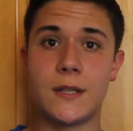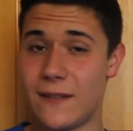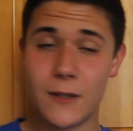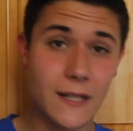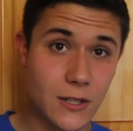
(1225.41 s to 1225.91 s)
If
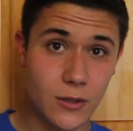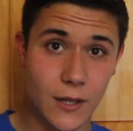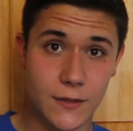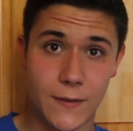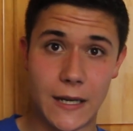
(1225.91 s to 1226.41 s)
you did enjoy
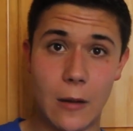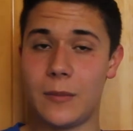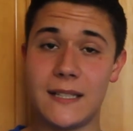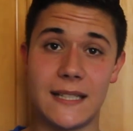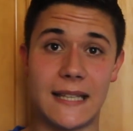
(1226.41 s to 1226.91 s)
this video,
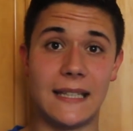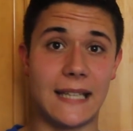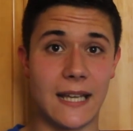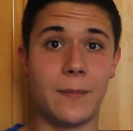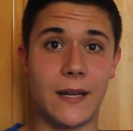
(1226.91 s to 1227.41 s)
please hit that
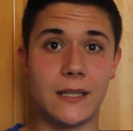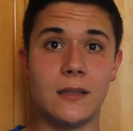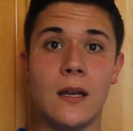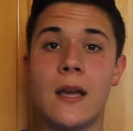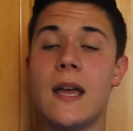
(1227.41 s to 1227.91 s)
like button